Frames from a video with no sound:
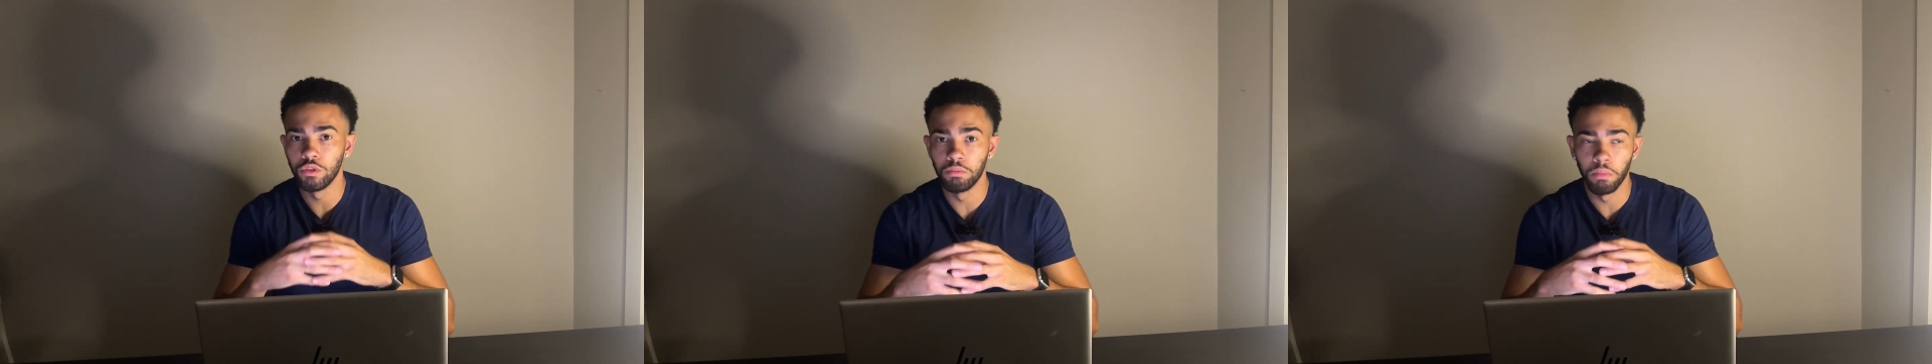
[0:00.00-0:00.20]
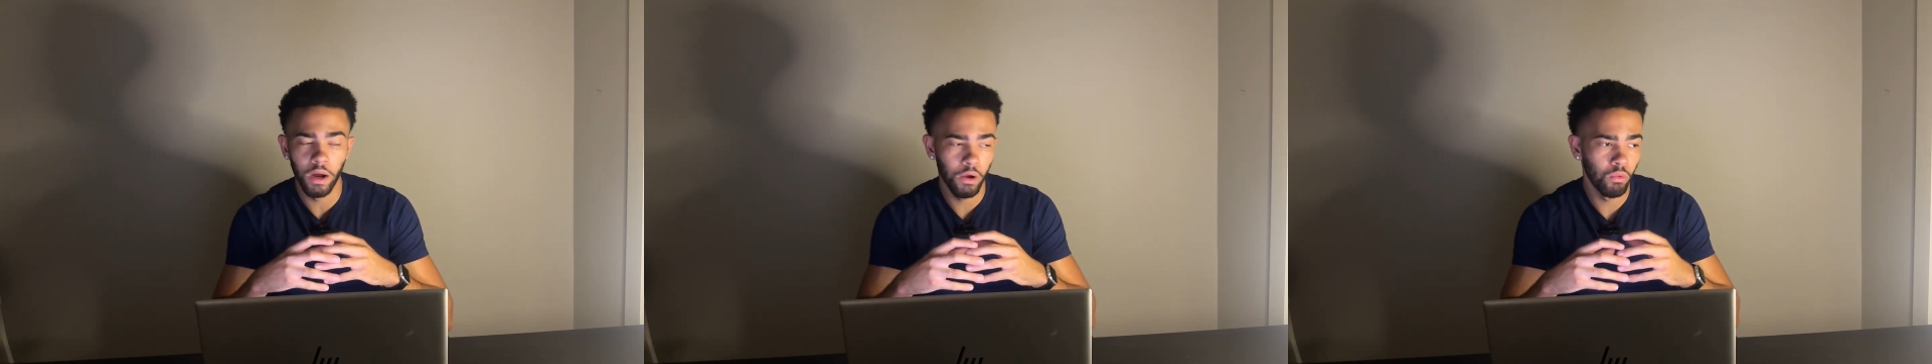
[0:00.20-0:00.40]

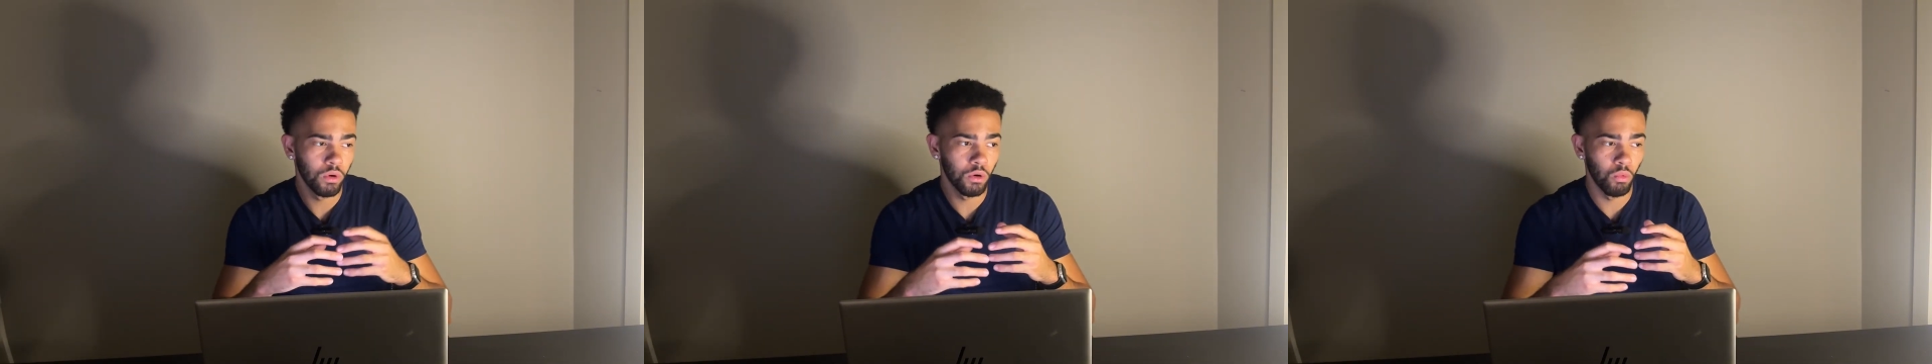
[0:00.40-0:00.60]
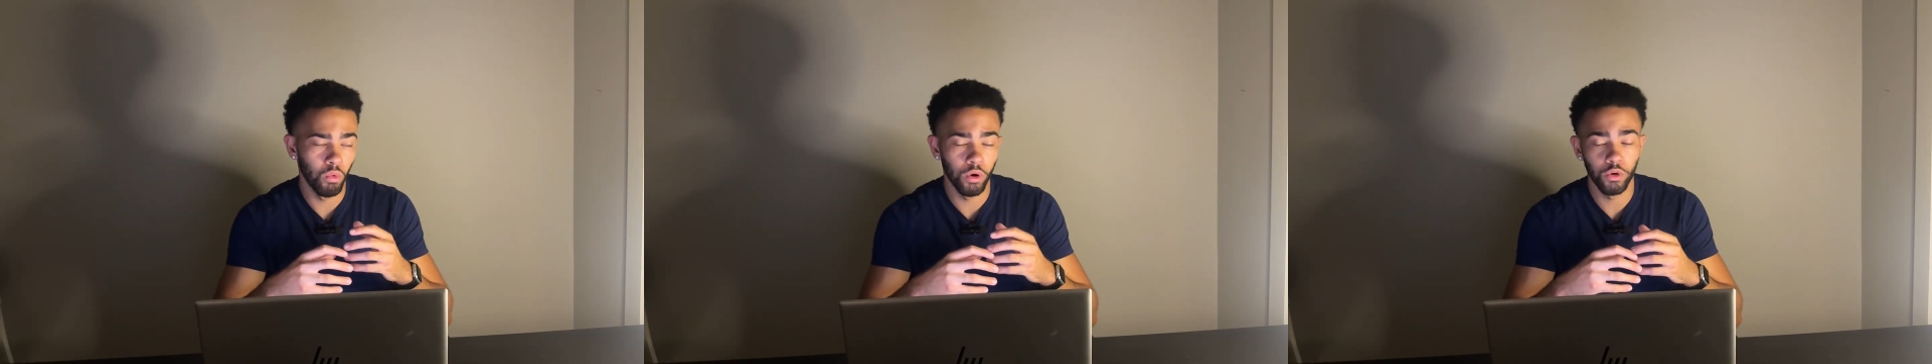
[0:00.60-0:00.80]
you might
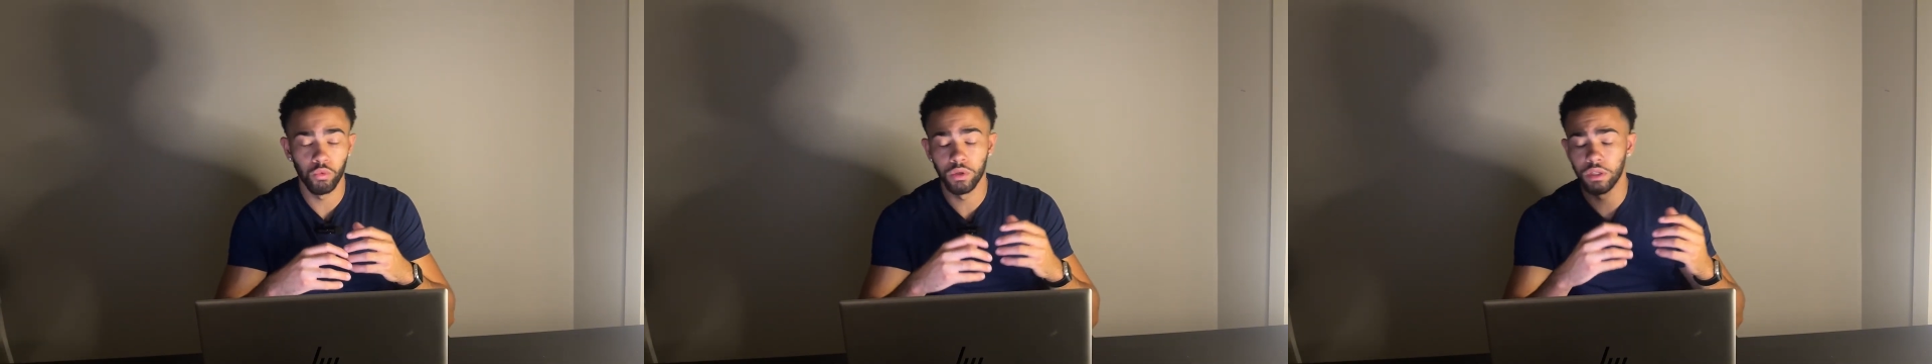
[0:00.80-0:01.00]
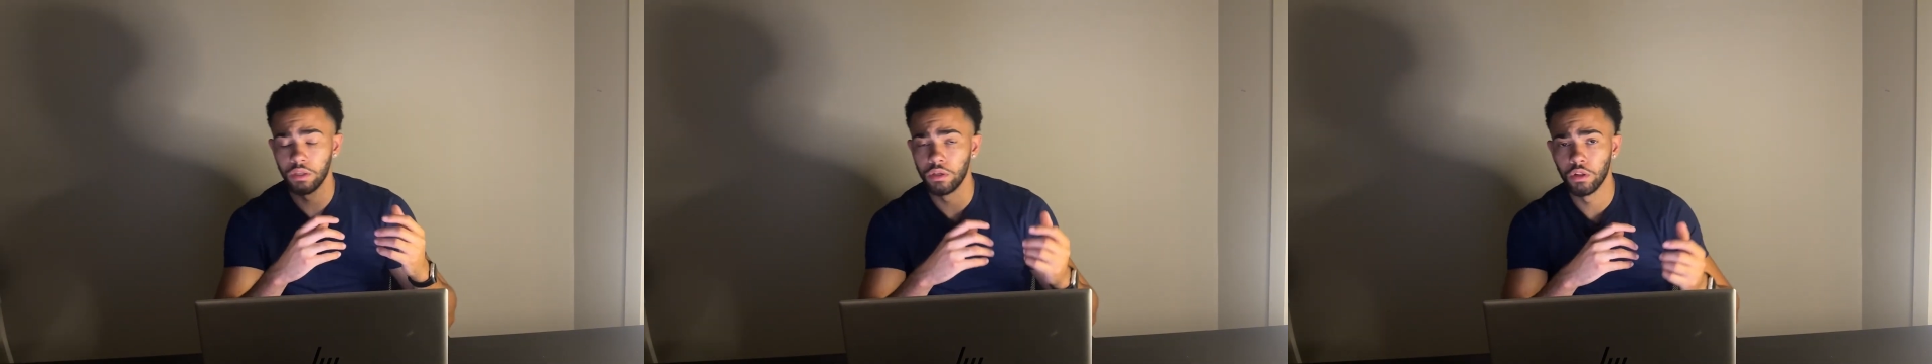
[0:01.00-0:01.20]
want to work
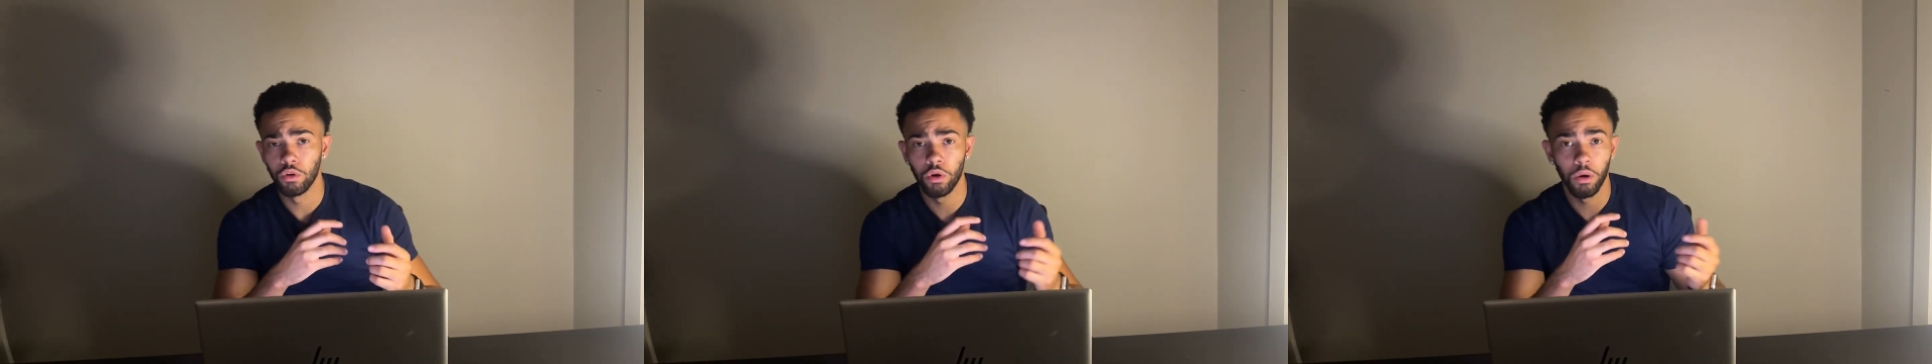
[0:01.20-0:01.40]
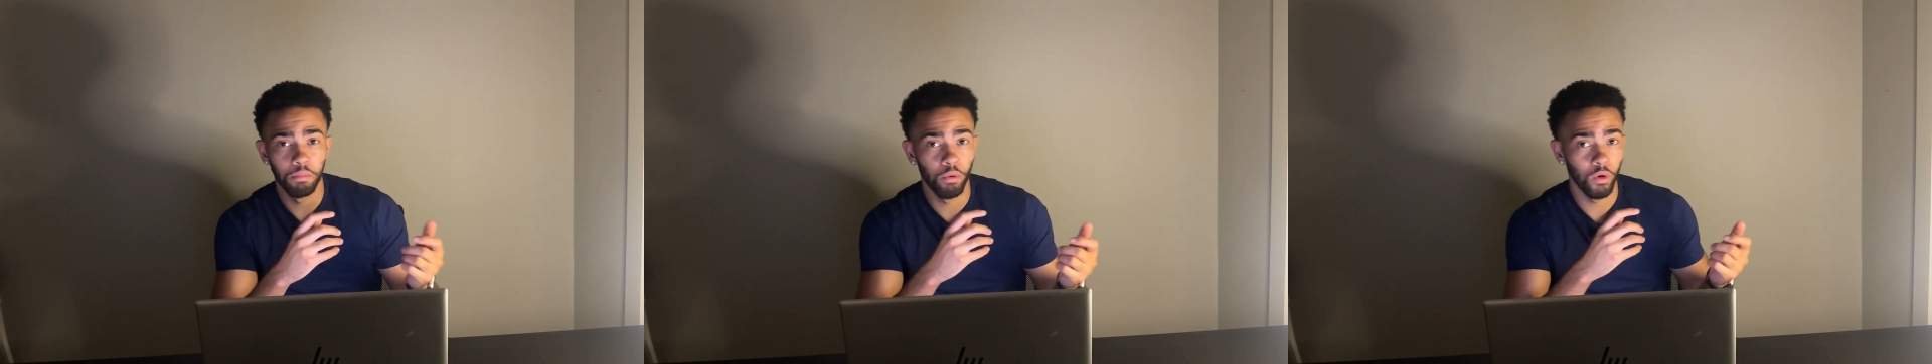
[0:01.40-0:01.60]
with another